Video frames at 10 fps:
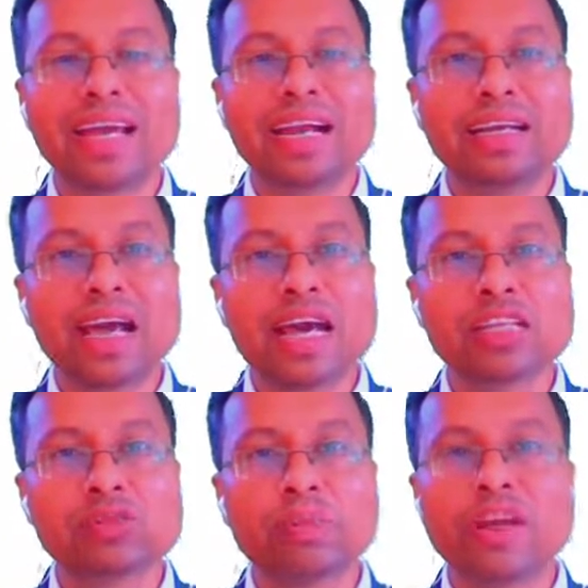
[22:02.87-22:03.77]
entire
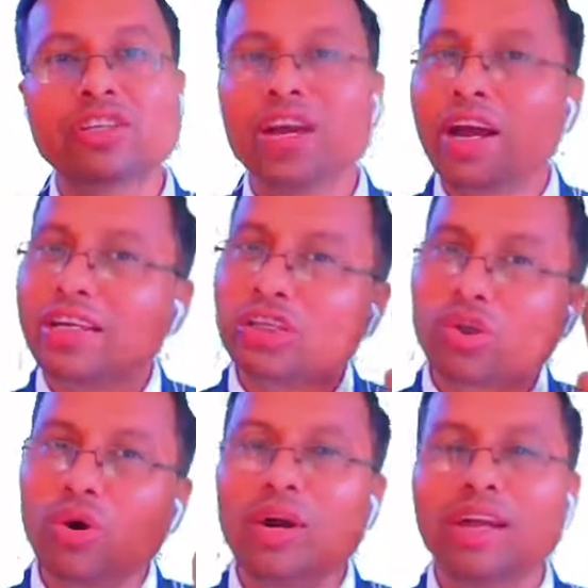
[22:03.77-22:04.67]
speech is
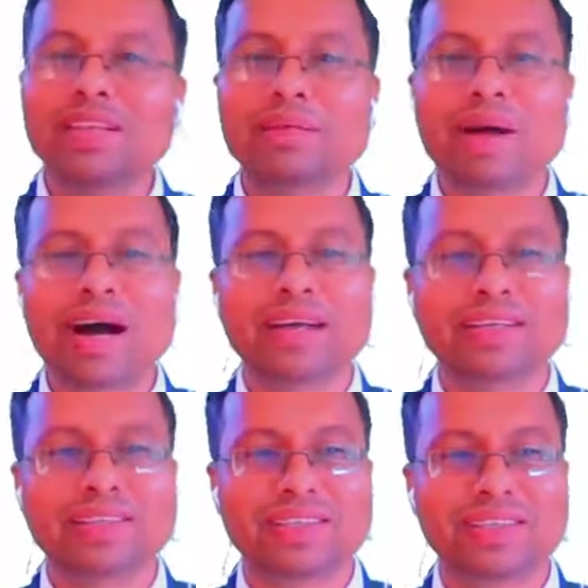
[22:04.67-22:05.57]
stored in the
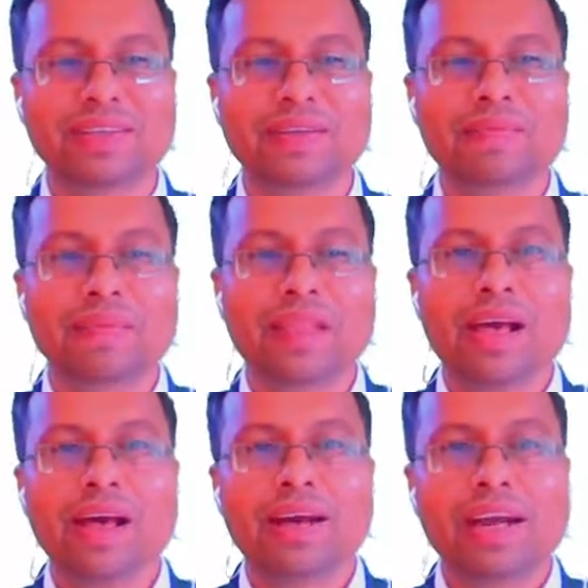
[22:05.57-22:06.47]
mind.
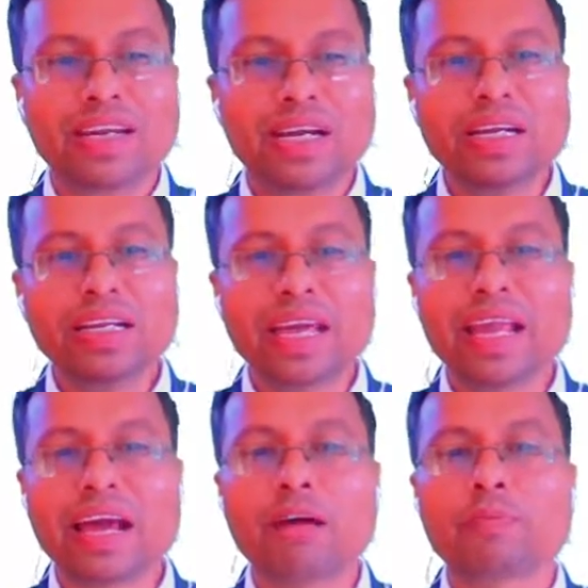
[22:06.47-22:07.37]
Content can
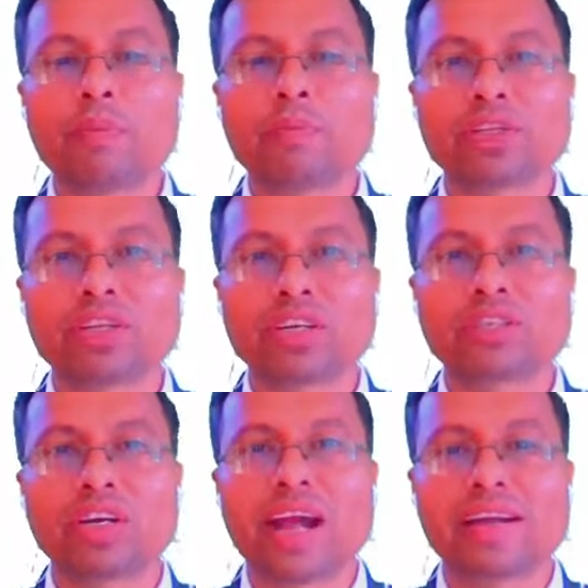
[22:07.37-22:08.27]
have proper
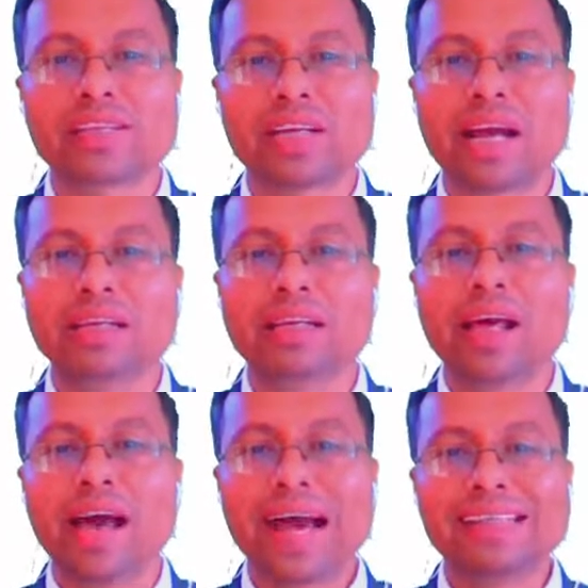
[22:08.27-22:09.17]
structure and style
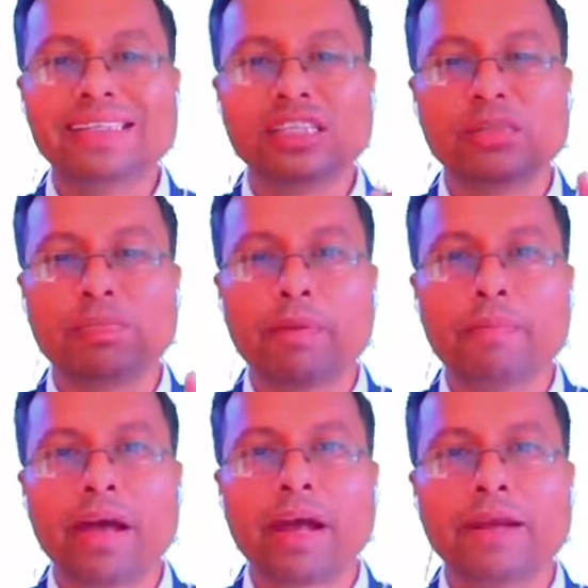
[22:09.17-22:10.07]
as it is
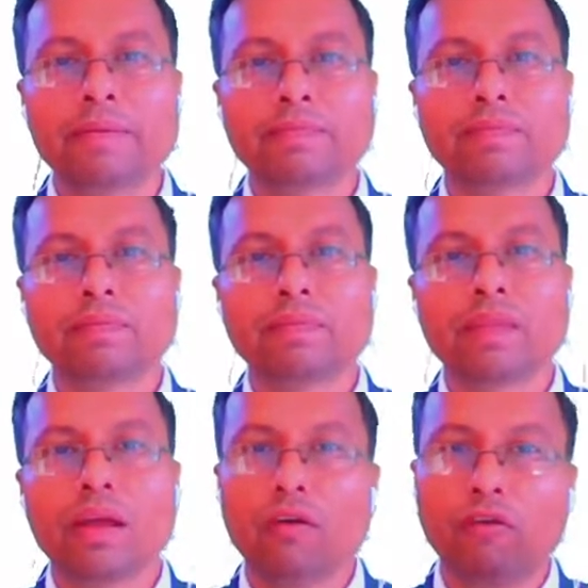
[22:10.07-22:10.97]
prepared
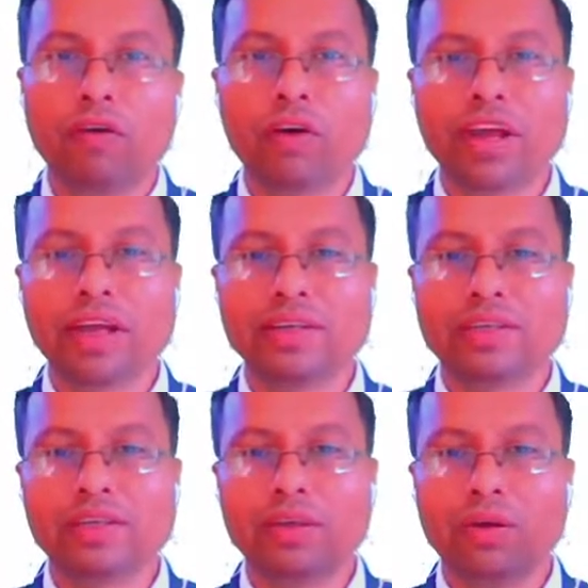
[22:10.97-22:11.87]
forehead.
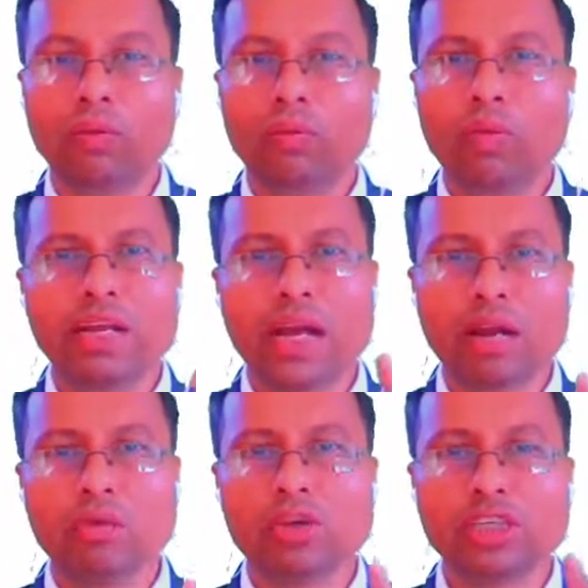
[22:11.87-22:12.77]
Well in
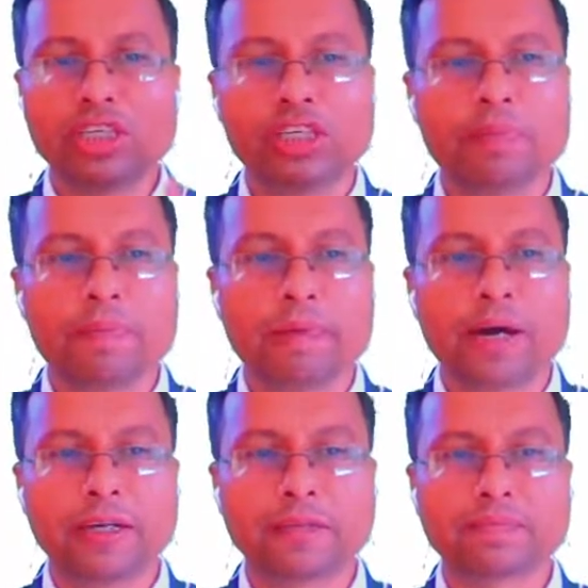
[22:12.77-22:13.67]
advance it is prepared.